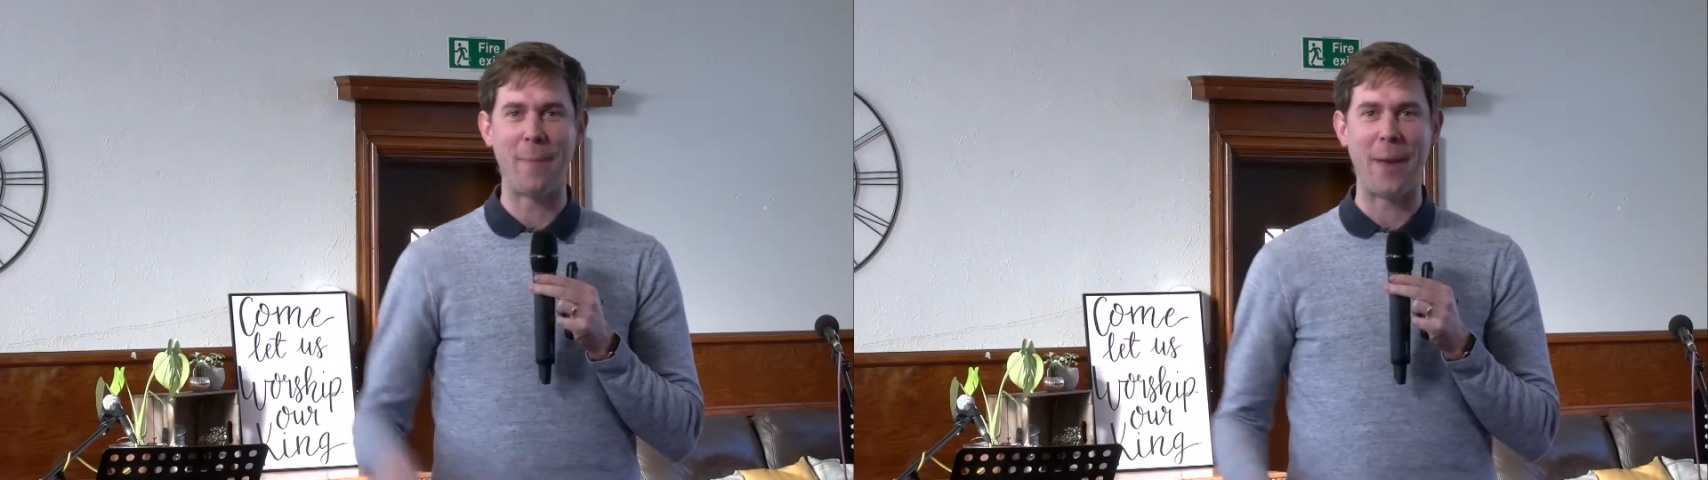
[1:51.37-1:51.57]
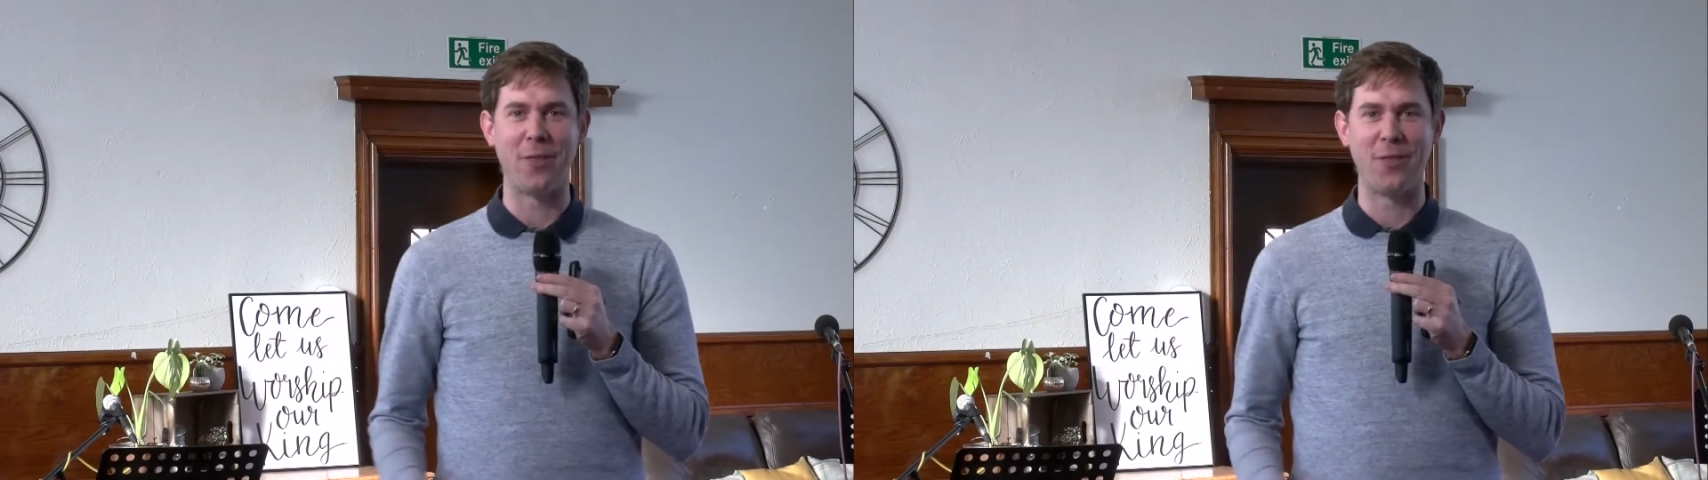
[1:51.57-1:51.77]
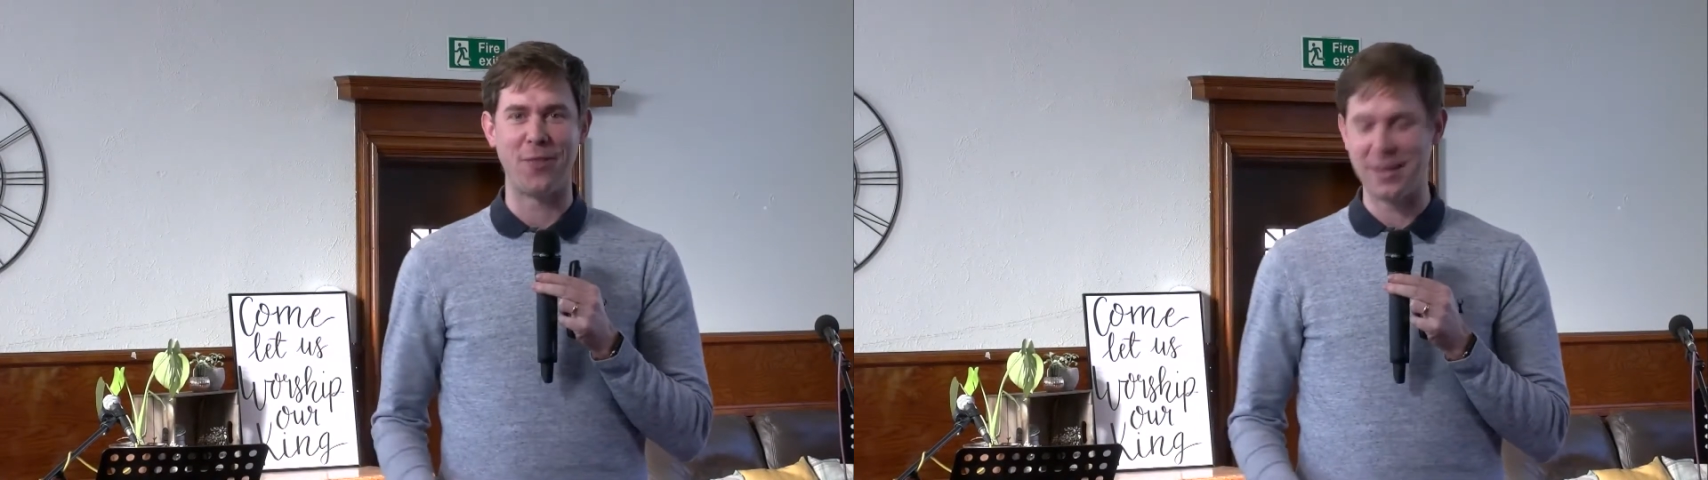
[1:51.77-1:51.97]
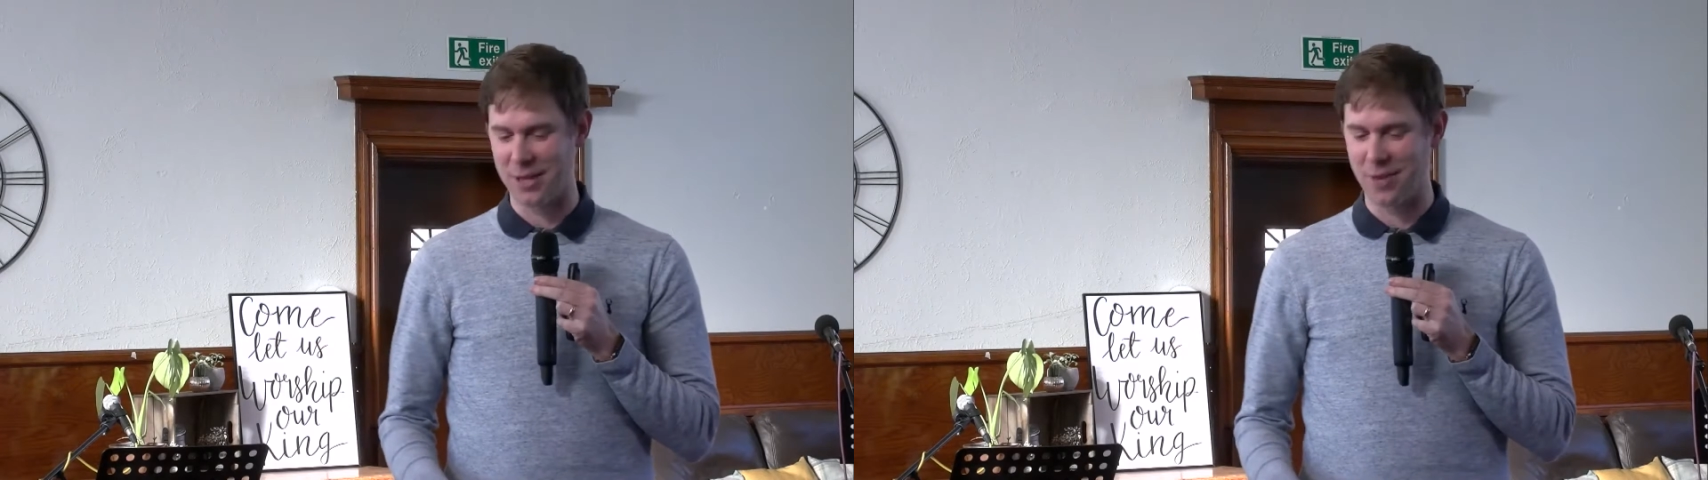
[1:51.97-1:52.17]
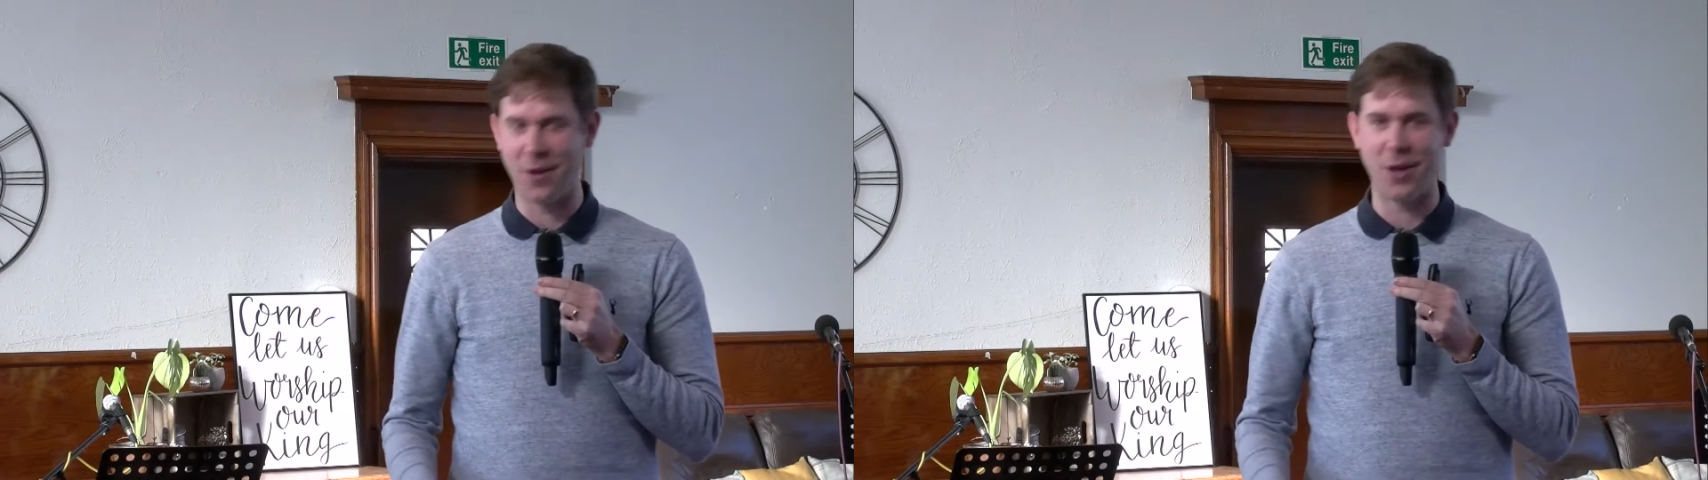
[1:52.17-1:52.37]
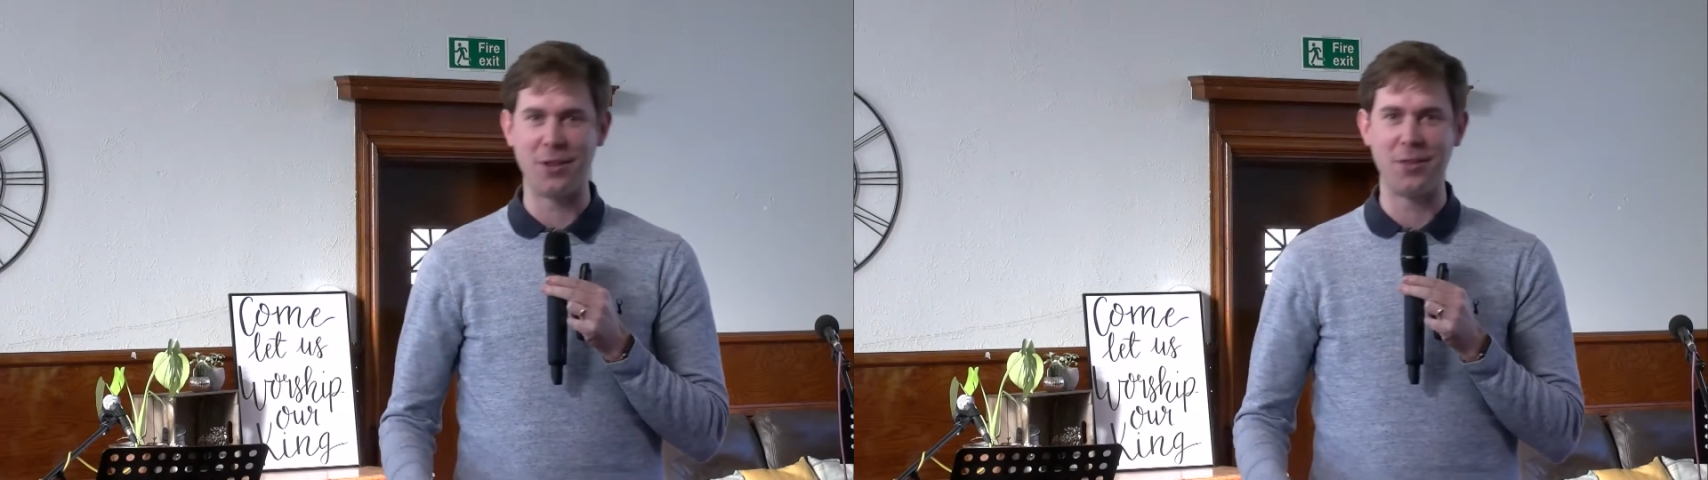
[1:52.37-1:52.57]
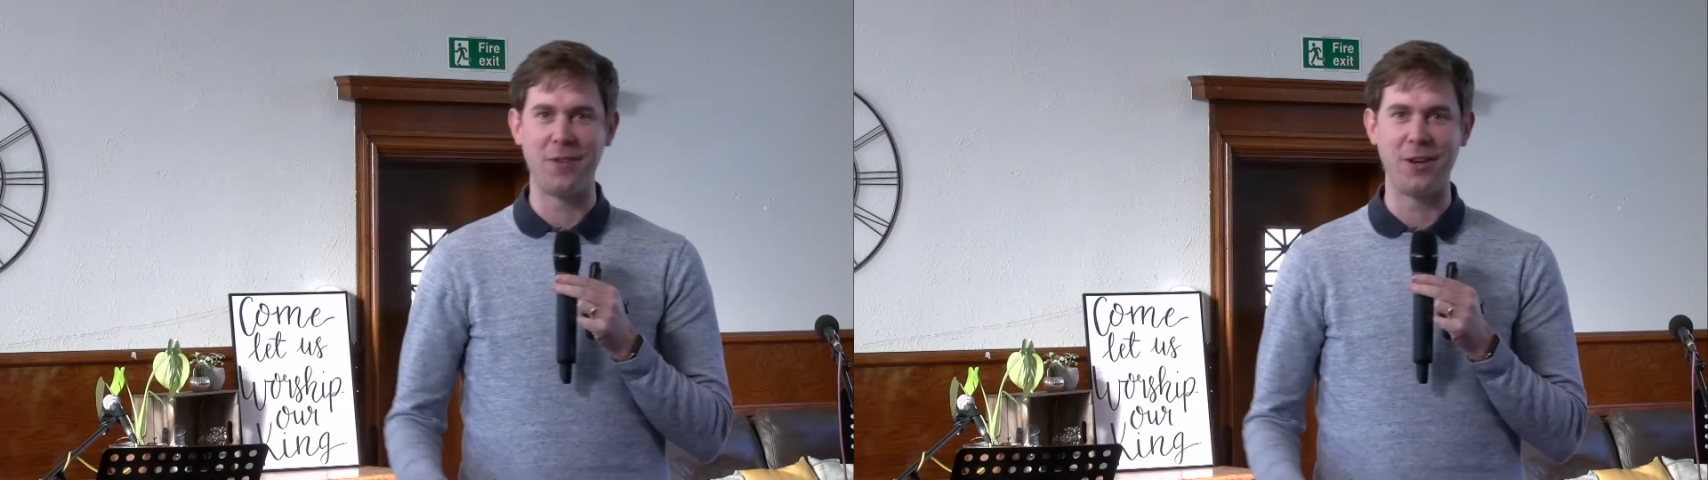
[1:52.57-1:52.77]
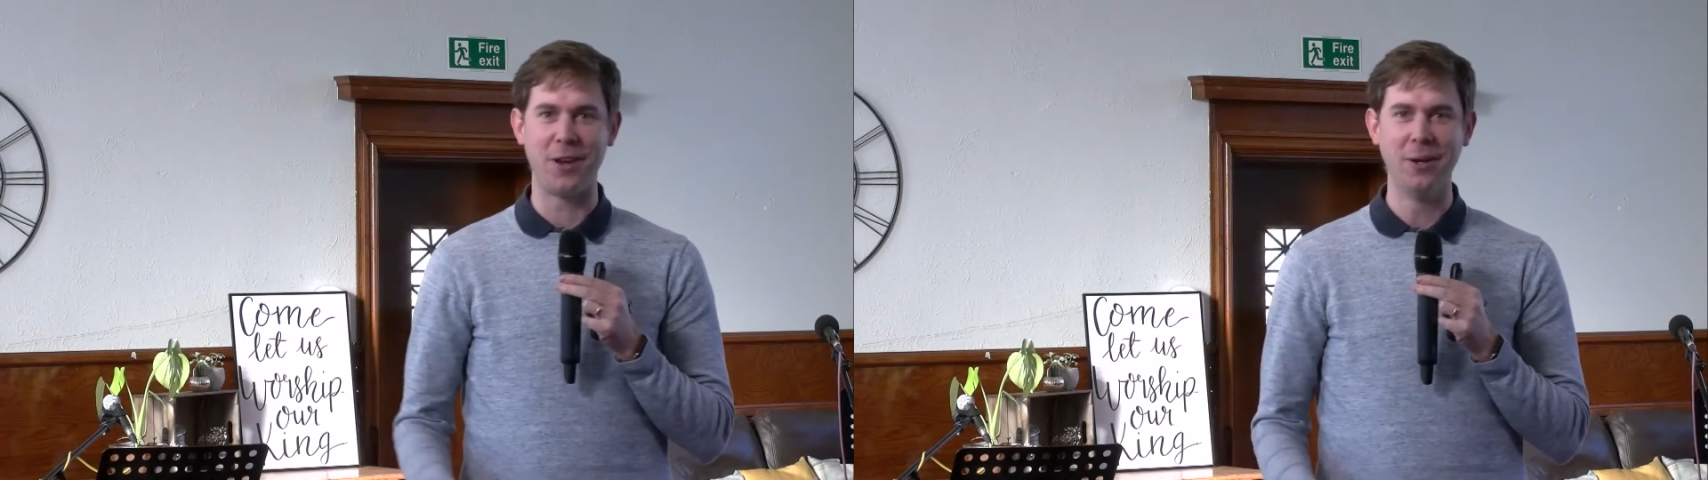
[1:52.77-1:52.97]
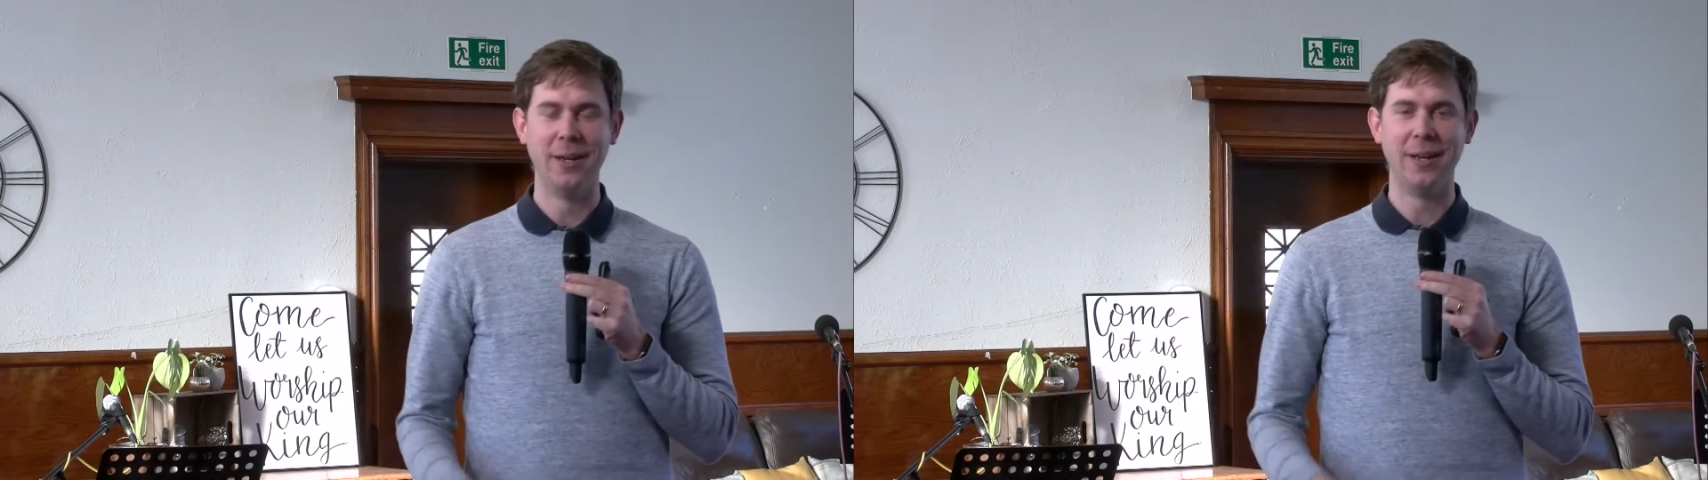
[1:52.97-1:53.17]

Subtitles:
about the things that you've heard in the video.